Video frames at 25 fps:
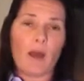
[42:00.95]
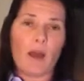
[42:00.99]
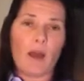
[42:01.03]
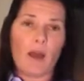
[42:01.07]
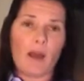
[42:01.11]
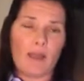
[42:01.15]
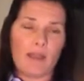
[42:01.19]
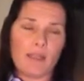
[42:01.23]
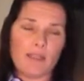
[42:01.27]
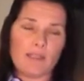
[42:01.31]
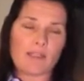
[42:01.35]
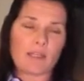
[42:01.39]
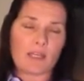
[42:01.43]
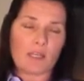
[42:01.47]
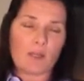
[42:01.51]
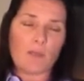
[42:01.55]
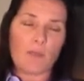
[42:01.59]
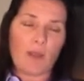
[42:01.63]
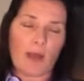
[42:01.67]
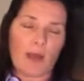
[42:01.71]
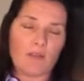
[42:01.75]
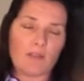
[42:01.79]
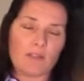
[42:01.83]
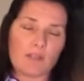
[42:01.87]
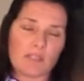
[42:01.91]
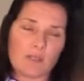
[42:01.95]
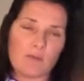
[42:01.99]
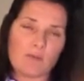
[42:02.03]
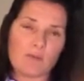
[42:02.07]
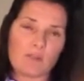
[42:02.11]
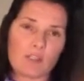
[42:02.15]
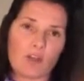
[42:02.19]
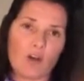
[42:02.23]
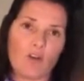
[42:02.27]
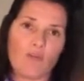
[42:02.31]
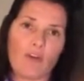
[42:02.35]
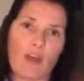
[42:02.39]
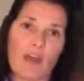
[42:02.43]
uh, he's going to balance
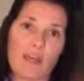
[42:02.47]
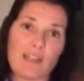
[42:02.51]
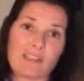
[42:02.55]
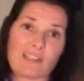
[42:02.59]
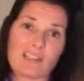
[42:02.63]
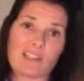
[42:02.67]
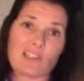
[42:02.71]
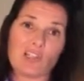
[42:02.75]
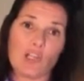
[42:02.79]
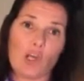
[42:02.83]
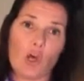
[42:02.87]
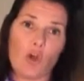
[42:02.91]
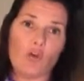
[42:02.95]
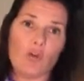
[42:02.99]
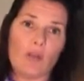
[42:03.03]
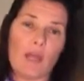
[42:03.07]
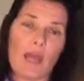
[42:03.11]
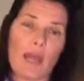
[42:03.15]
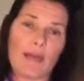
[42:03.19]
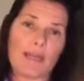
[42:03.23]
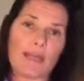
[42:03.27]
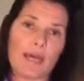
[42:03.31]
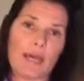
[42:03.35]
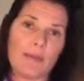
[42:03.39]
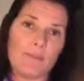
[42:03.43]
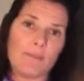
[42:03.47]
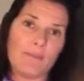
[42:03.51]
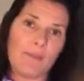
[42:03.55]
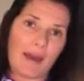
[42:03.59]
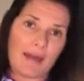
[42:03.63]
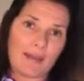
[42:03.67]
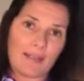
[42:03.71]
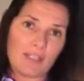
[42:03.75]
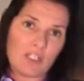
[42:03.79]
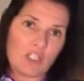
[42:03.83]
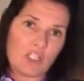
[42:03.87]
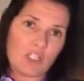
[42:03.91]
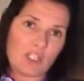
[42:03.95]
himself and slow down and
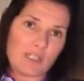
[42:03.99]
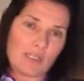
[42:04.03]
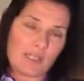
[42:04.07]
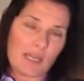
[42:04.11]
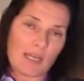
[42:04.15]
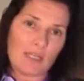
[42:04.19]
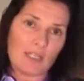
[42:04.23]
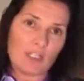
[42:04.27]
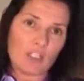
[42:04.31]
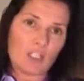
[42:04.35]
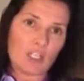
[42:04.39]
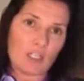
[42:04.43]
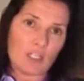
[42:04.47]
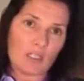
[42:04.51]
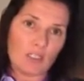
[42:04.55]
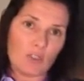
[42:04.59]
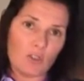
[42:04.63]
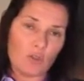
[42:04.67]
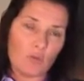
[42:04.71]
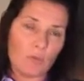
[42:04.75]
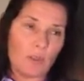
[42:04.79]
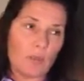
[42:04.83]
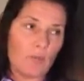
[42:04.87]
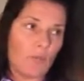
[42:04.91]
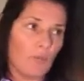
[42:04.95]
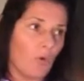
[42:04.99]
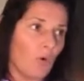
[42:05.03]
manage his energy a little bit